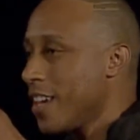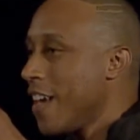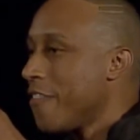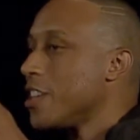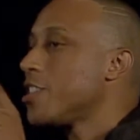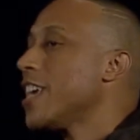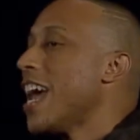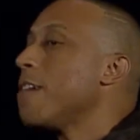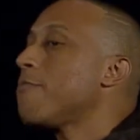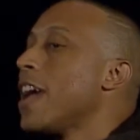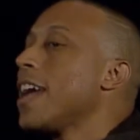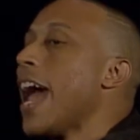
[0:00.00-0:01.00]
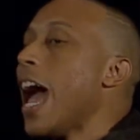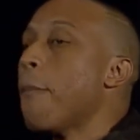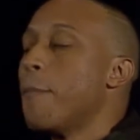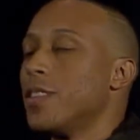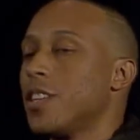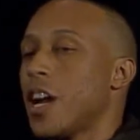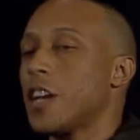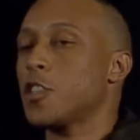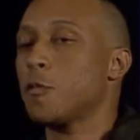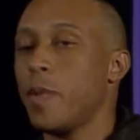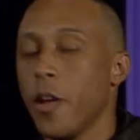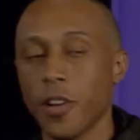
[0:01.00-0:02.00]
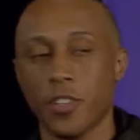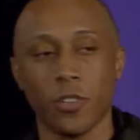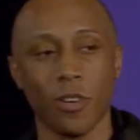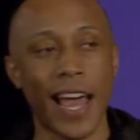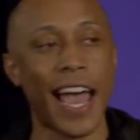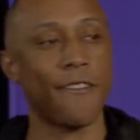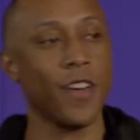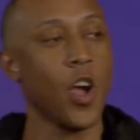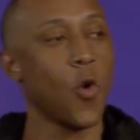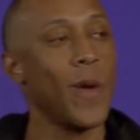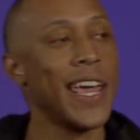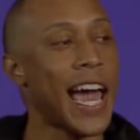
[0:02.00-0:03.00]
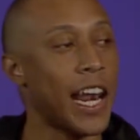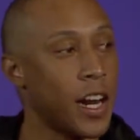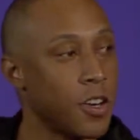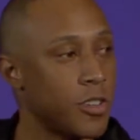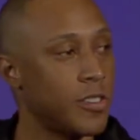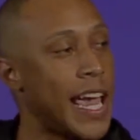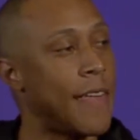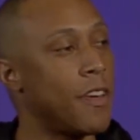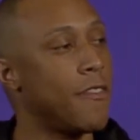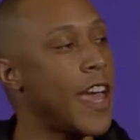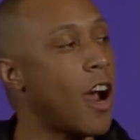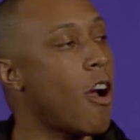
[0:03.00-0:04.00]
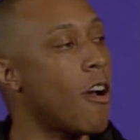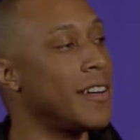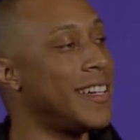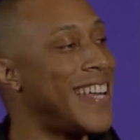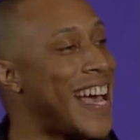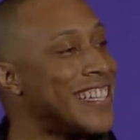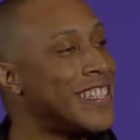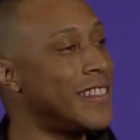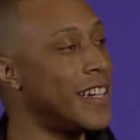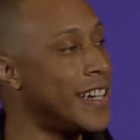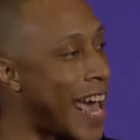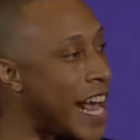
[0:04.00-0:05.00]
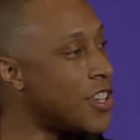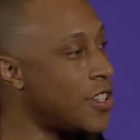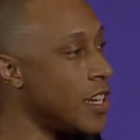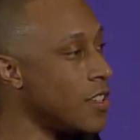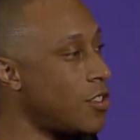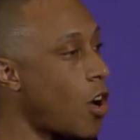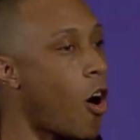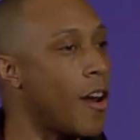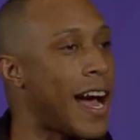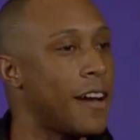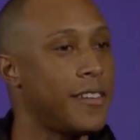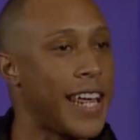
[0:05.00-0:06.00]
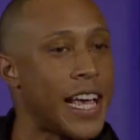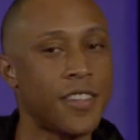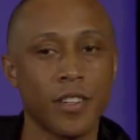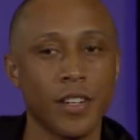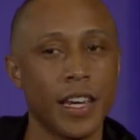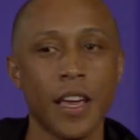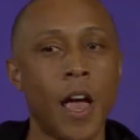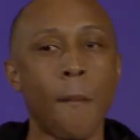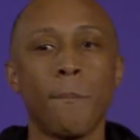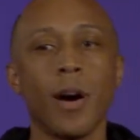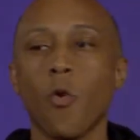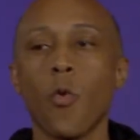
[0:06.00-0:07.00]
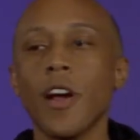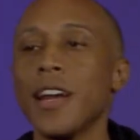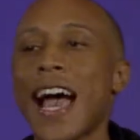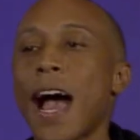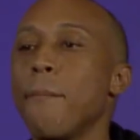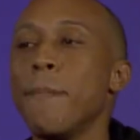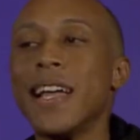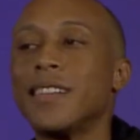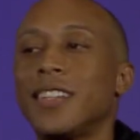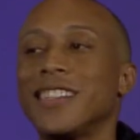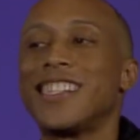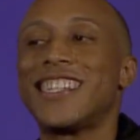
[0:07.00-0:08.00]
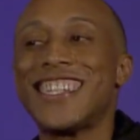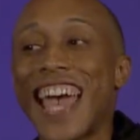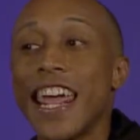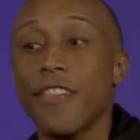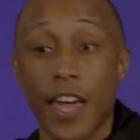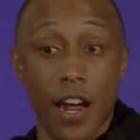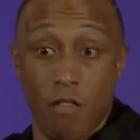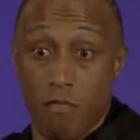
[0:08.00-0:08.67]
The same thing happens in our spiritual life. We got to understand that there are destinations on our destiny, but we're not meant to stay there.